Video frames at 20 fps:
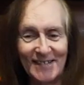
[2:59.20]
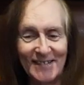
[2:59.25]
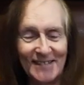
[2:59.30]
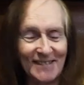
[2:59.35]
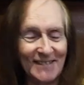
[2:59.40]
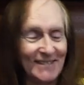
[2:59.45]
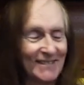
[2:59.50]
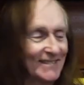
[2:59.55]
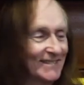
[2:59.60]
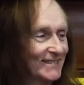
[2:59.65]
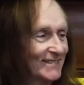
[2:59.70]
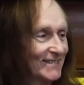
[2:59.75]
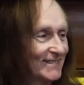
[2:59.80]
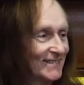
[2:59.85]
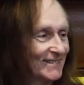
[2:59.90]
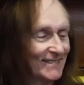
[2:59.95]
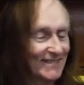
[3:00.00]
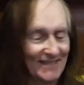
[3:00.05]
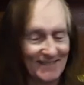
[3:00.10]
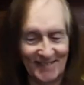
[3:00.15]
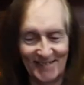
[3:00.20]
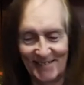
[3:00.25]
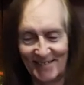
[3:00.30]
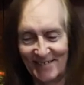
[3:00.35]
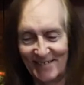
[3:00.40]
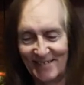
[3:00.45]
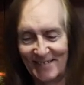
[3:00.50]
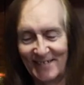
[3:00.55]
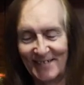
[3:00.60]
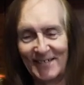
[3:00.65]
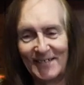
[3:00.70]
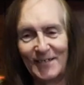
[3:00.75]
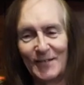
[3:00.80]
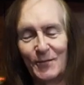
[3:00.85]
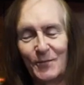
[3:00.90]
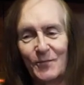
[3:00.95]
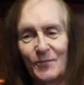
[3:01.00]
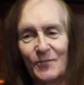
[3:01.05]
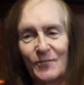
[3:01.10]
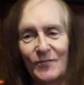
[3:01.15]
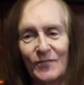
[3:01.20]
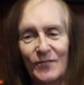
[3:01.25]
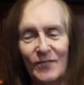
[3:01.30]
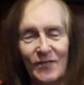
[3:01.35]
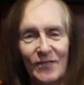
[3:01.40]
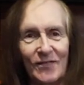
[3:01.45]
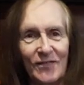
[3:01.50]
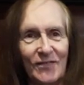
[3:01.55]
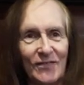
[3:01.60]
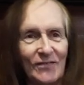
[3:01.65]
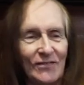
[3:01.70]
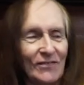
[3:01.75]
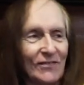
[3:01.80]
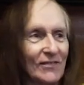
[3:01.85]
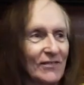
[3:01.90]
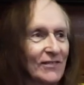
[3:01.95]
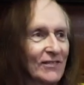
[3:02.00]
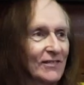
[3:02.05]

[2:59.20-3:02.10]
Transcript: [no speech]